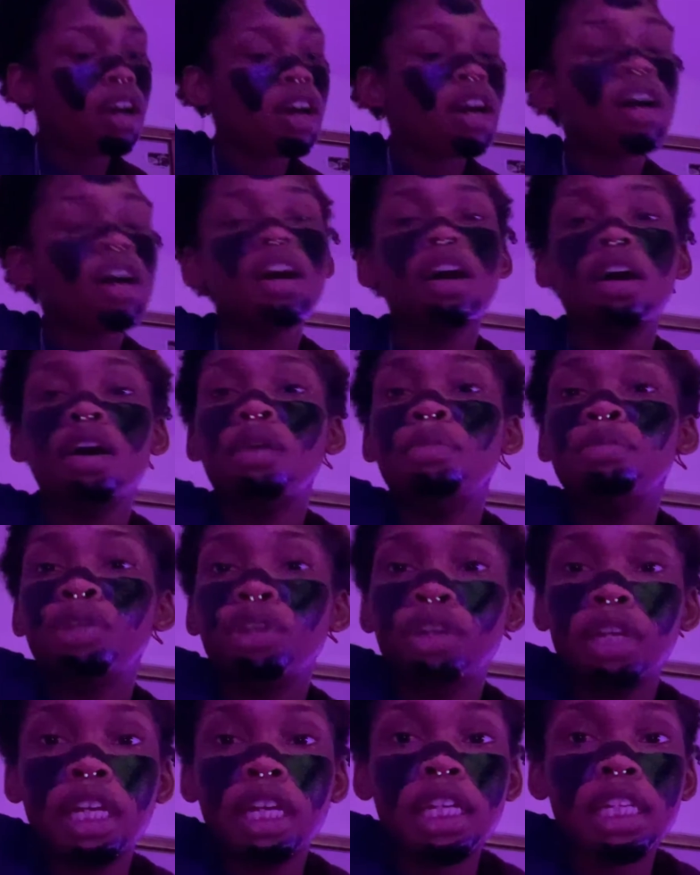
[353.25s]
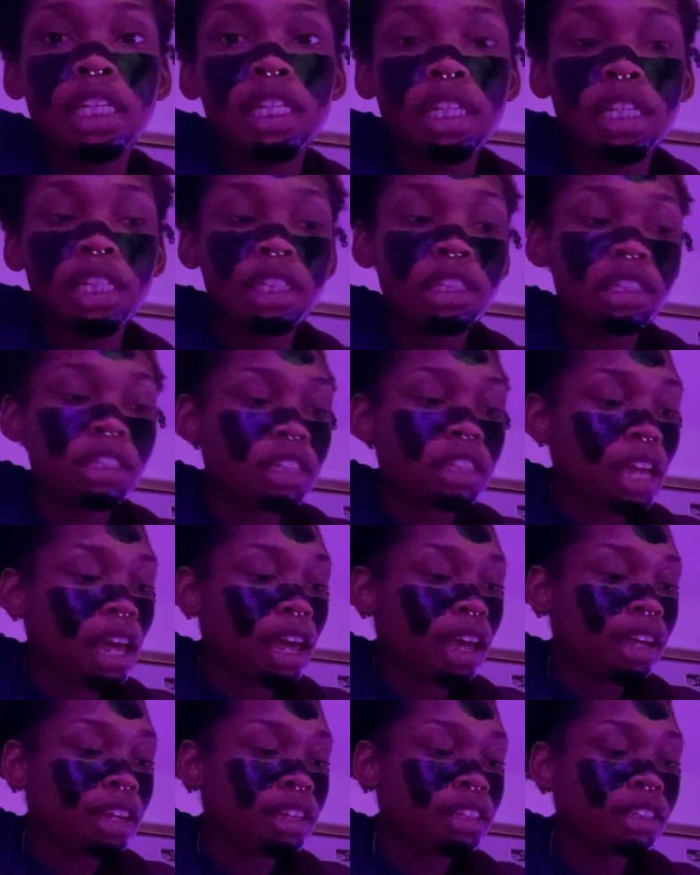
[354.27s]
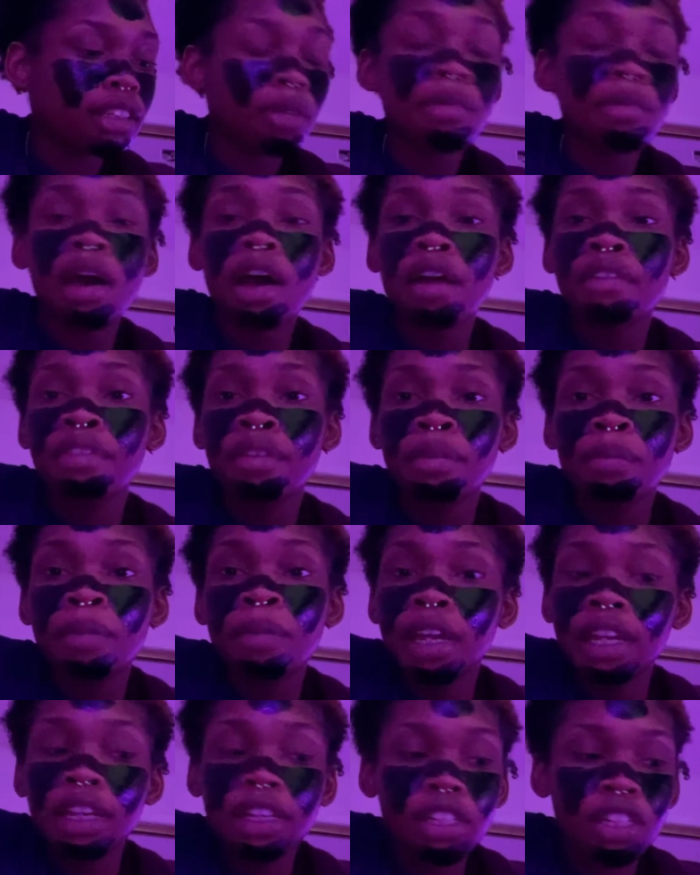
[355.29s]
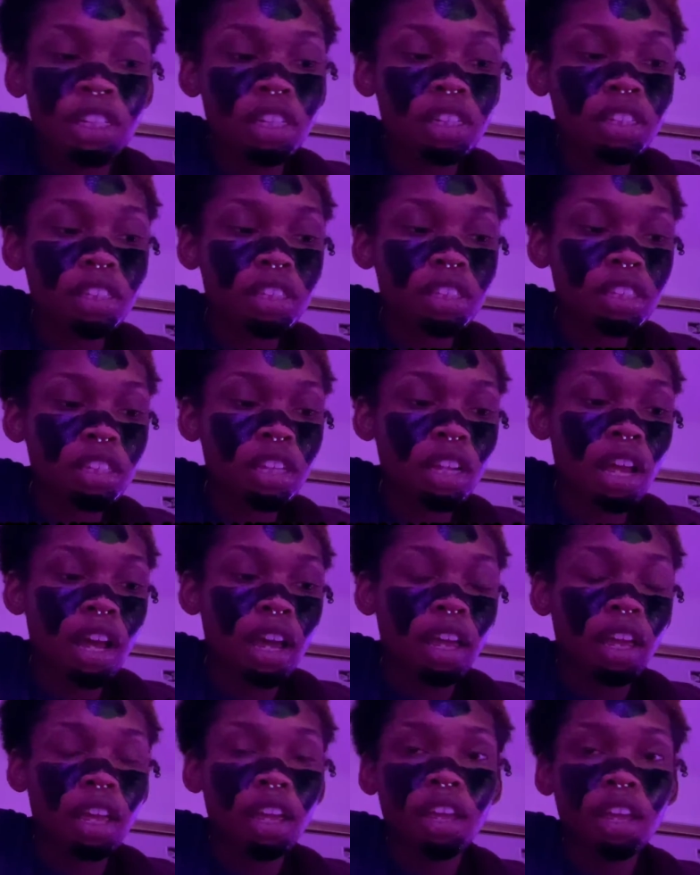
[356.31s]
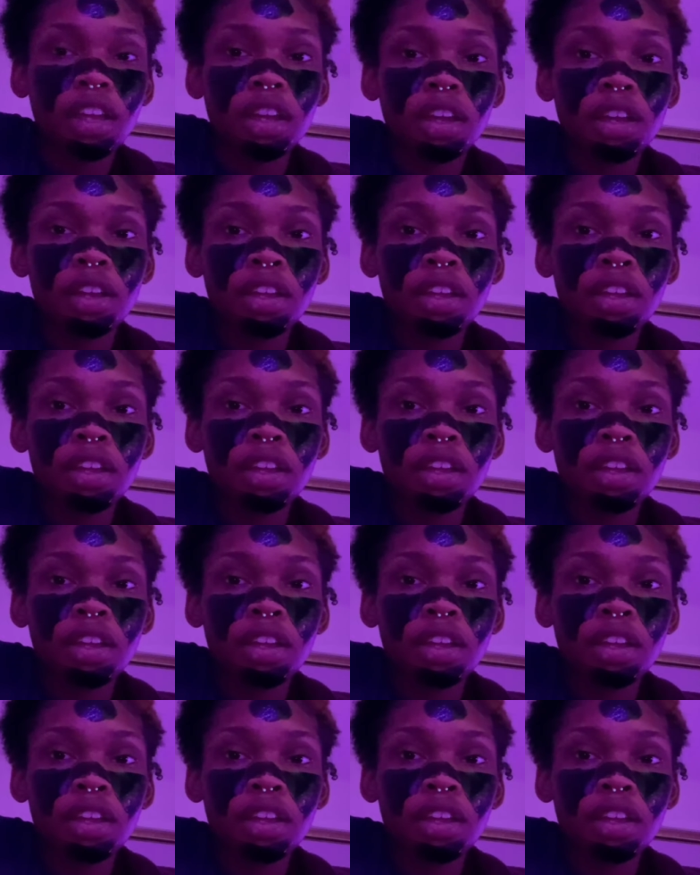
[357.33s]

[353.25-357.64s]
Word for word: um, you can say some affirmations like,